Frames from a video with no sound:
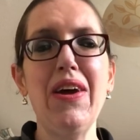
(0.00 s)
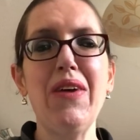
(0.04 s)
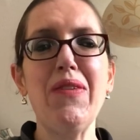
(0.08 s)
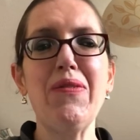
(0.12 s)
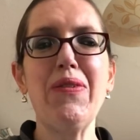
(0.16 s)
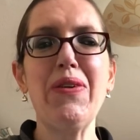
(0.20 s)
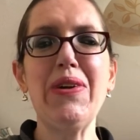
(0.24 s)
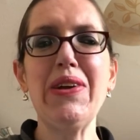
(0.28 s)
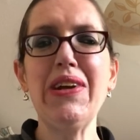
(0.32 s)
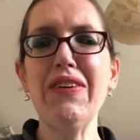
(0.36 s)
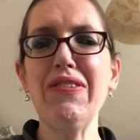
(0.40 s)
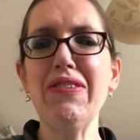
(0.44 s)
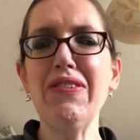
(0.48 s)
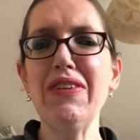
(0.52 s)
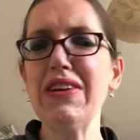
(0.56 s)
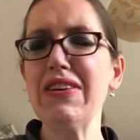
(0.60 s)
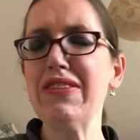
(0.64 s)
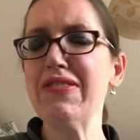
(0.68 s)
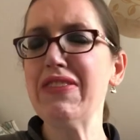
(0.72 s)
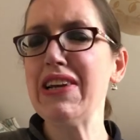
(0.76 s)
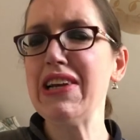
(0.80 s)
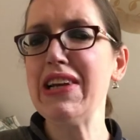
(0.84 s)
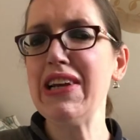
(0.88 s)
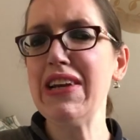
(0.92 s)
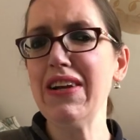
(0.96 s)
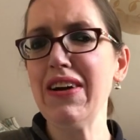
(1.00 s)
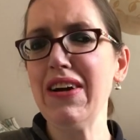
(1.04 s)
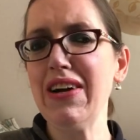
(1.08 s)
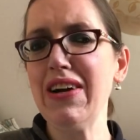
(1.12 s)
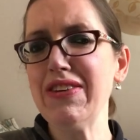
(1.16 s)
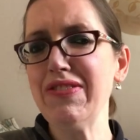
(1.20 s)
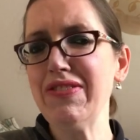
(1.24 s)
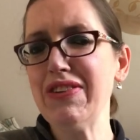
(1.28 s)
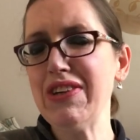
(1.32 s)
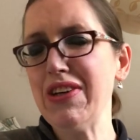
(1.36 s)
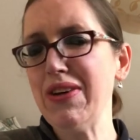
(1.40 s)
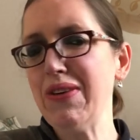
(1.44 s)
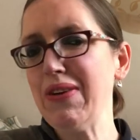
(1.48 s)
But I
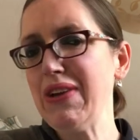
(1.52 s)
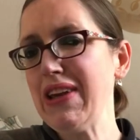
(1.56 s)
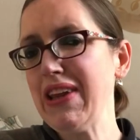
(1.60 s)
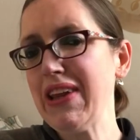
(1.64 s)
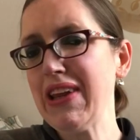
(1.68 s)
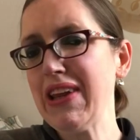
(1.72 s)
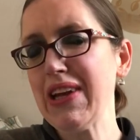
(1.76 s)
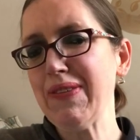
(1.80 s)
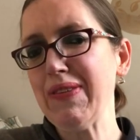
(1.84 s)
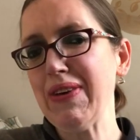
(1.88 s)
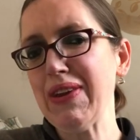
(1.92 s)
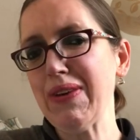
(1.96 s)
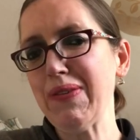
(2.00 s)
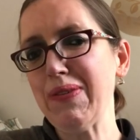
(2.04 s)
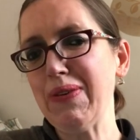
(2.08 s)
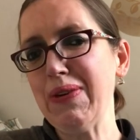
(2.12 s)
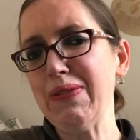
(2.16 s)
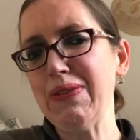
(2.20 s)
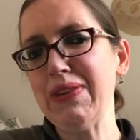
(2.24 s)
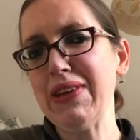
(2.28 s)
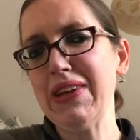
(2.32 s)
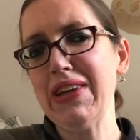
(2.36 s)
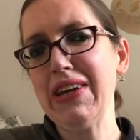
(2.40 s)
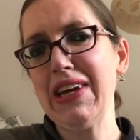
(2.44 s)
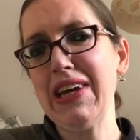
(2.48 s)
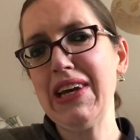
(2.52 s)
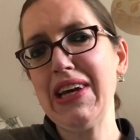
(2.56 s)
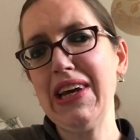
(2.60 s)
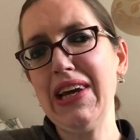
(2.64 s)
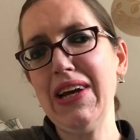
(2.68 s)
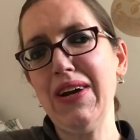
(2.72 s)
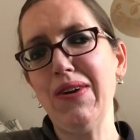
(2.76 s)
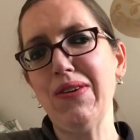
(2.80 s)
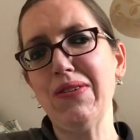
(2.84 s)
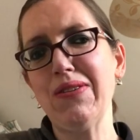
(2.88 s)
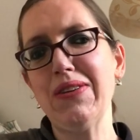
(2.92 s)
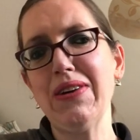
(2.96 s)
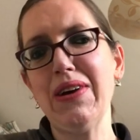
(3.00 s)
never knew anything about the women that he
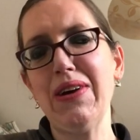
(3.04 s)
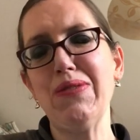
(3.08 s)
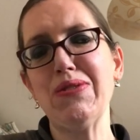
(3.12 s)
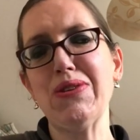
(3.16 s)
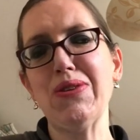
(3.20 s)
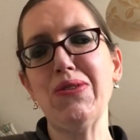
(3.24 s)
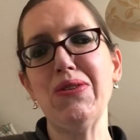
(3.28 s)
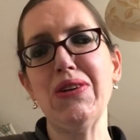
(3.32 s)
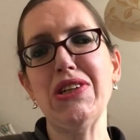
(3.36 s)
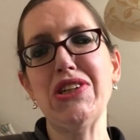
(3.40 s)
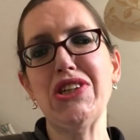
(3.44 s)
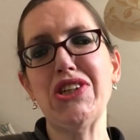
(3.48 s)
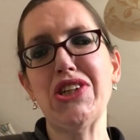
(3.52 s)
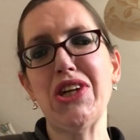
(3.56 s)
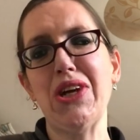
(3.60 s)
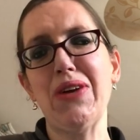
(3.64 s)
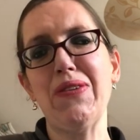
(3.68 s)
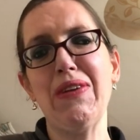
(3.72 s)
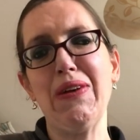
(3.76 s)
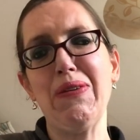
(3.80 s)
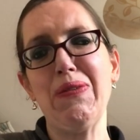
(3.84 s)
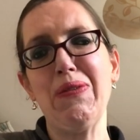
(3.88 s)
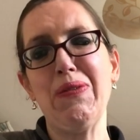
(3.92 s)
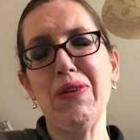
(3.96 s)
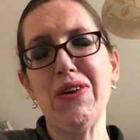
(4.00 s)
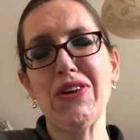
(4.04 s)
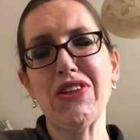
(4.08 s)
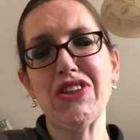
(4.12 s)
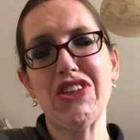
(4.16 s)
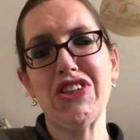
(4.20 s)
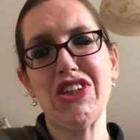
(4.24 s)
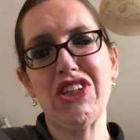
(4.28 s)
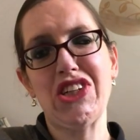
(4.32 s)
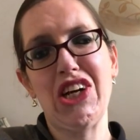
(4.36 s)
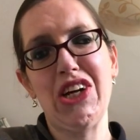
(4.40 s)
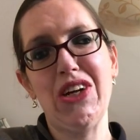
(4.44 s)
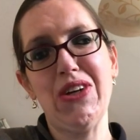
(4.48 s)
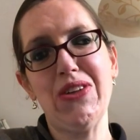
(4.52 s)
killed. It was all assumed they were
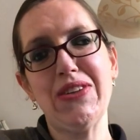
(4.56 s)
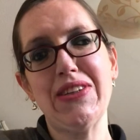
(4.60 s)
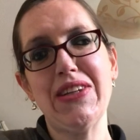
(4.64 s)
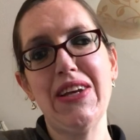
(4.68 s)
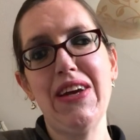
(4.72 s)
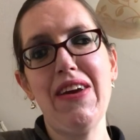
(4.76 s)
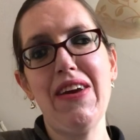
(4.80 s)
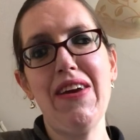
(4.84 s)
prostitutes.